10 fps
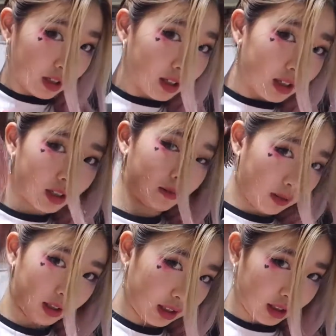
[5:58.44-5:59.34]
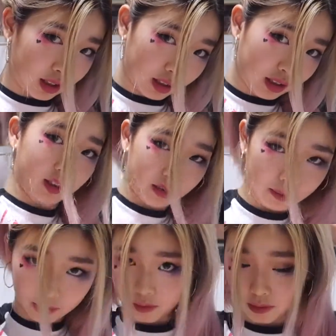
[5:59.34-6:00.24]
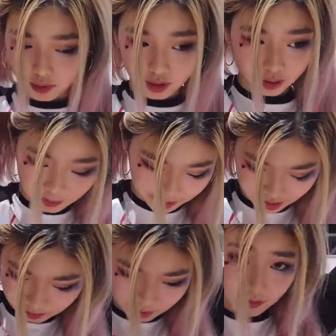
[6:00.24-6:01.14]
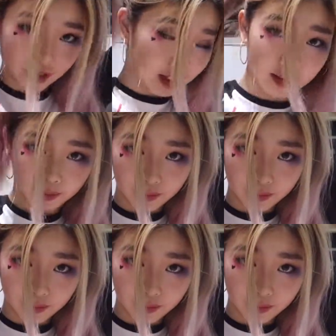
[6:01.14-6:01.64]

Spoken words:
go out with pigtails, people might look at me a little weird. I was